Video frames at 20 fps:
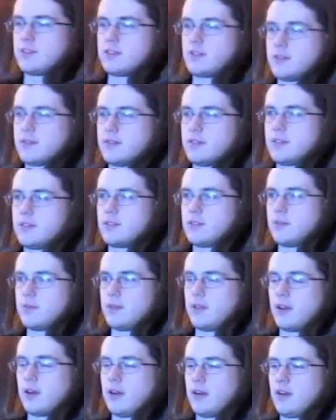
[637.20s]
Store. It's
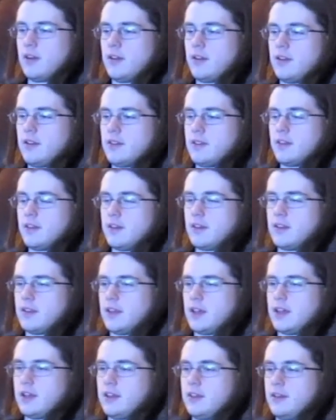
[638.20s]
retarded. It's all
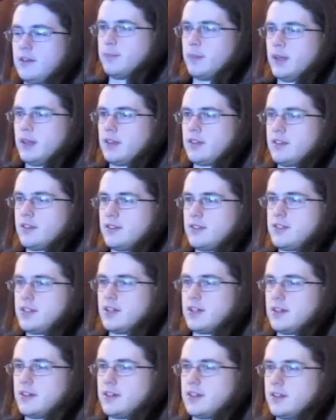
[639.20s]
like pixel
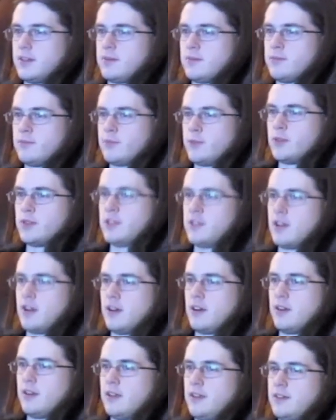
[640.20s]
junk and
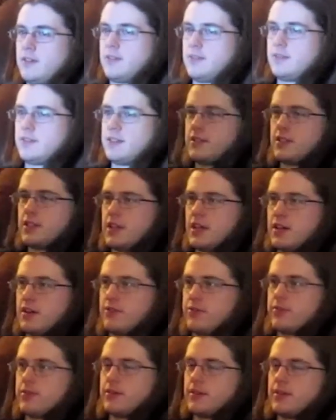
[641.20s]
retarded stuff.